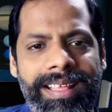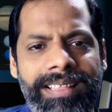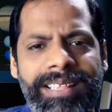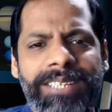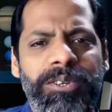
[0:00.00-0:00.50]

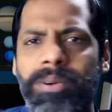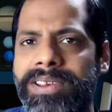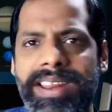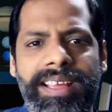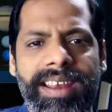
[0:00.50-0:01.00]
There is no
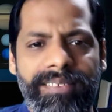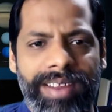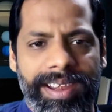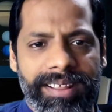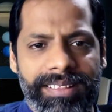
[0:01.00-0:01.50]
trigger
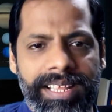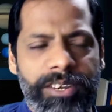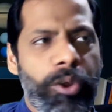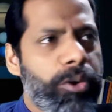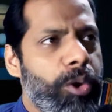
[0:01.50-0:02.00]
event,
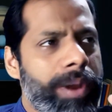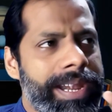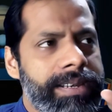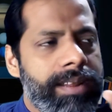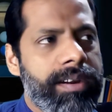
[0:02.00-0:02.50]
no
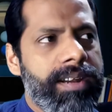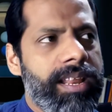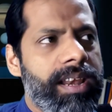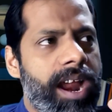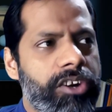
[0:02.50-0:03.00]

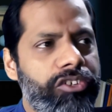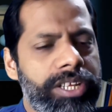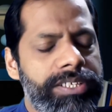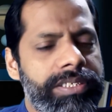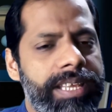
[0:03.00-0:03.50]
internal
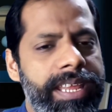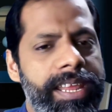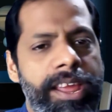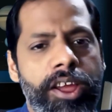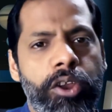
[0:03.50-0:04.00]

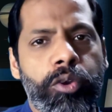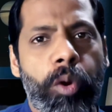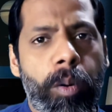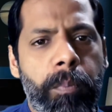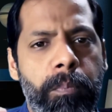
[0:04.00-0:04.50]
urgency,
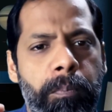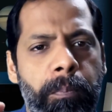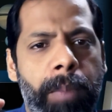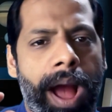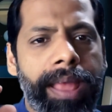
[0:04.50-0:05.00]
no
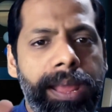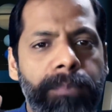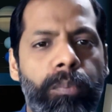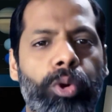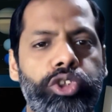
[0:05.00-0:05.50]

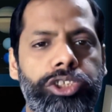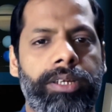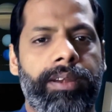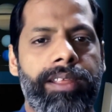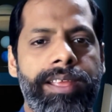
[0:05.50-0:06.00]
buying
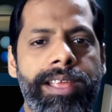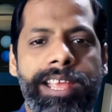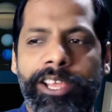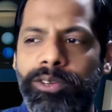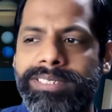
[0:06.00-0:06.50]
motion.
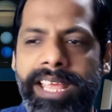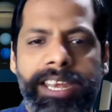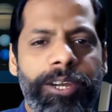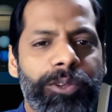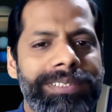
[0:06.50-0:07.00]
You send
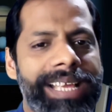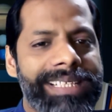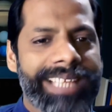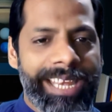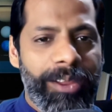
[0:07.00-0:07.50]
it to
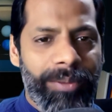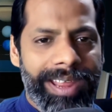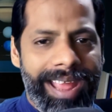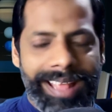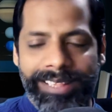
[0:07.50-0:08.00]
sales
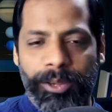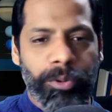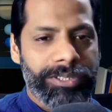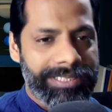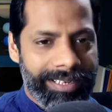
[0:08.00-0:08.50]
anyway and they
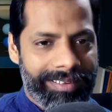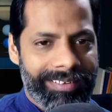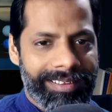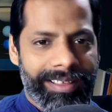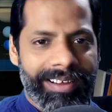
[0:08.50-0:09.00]
ghost,
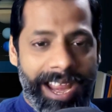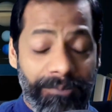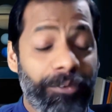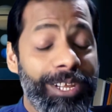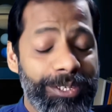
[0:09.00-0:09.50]

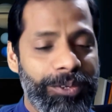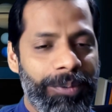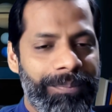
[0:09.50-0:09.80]
rightfully so.